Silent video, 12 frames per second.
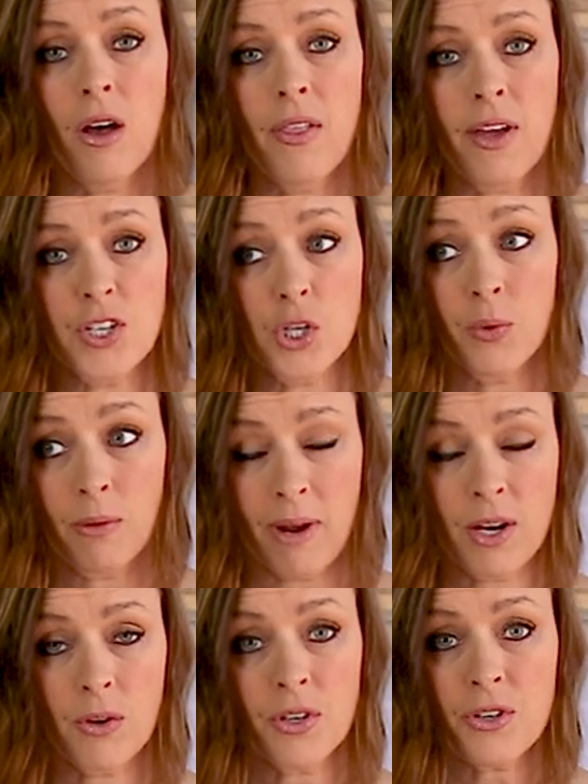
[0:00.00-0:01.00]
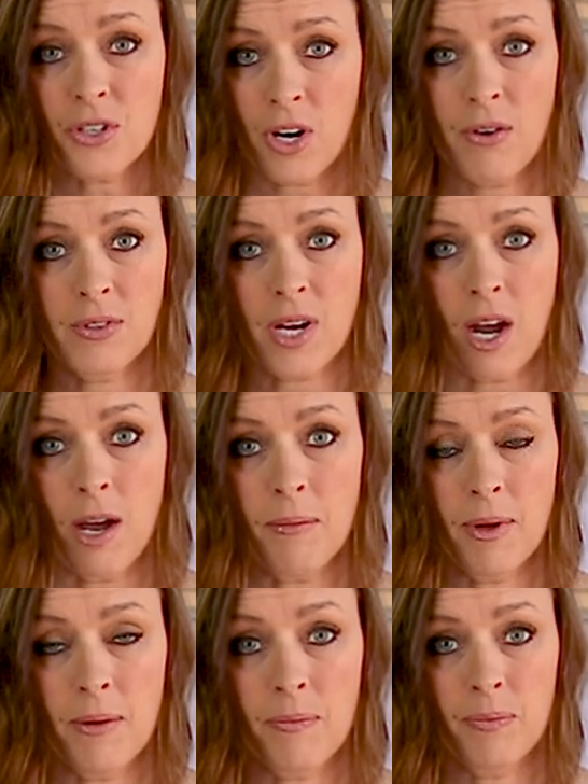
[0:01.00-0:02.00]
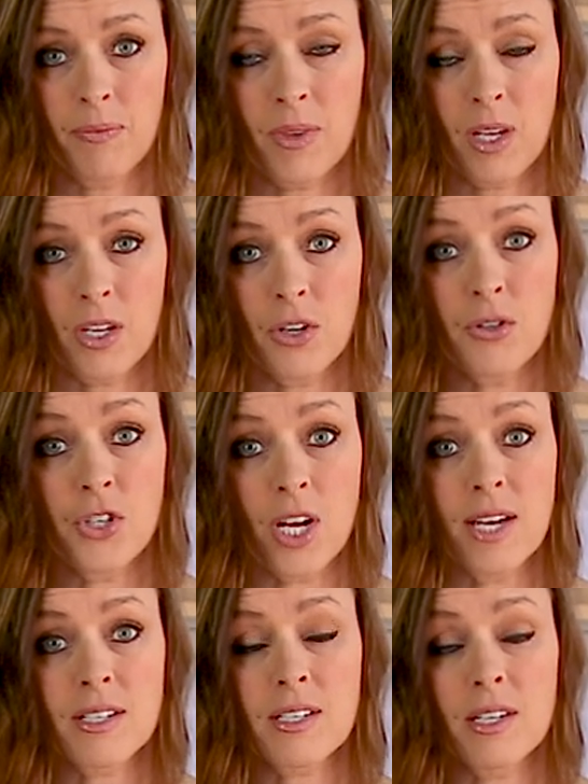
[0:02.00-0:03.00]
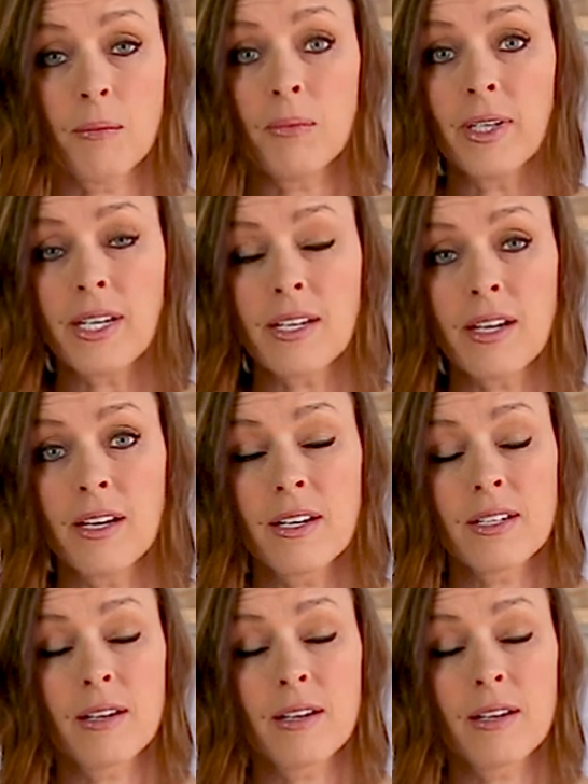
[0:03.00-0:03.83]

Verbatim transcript: that you would make on your stovetop, you just simply